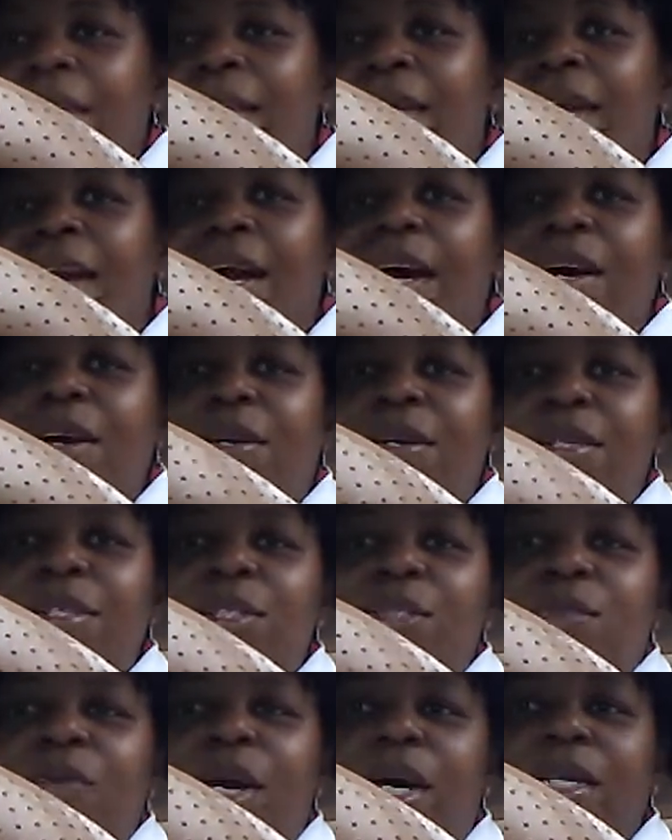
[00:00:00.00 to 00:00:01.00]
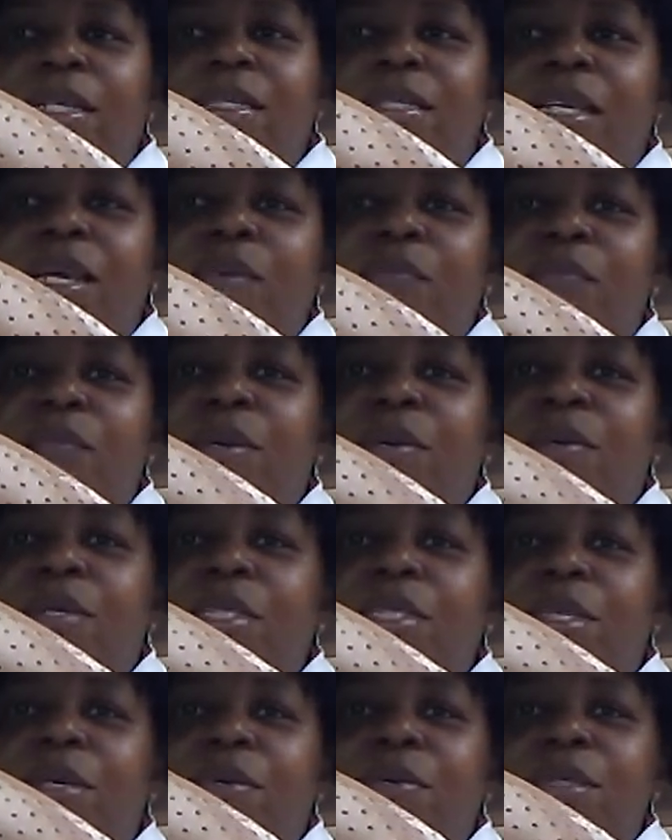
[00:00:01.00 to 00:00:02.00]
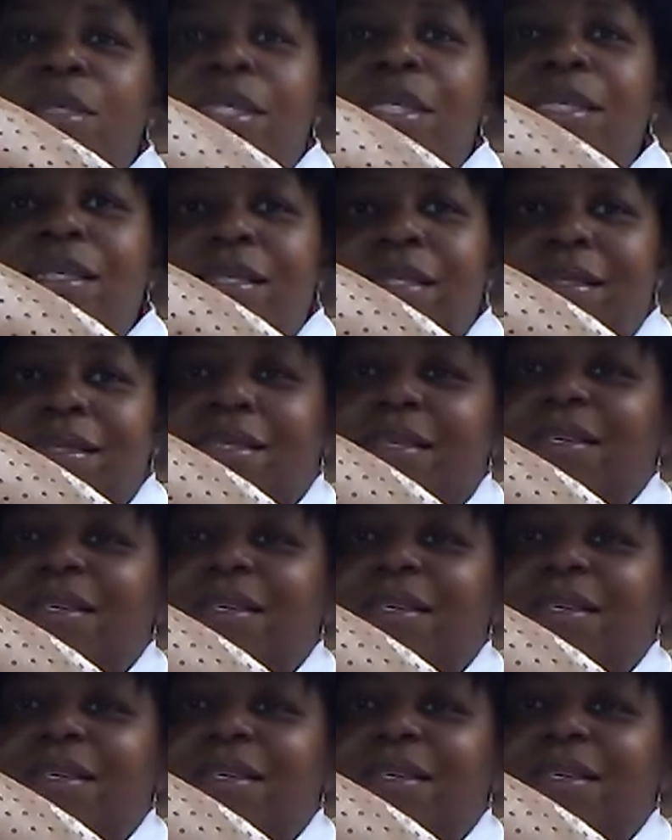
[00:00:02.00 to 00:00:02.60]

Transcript: Y'all, let's try to stay focused on Jesus.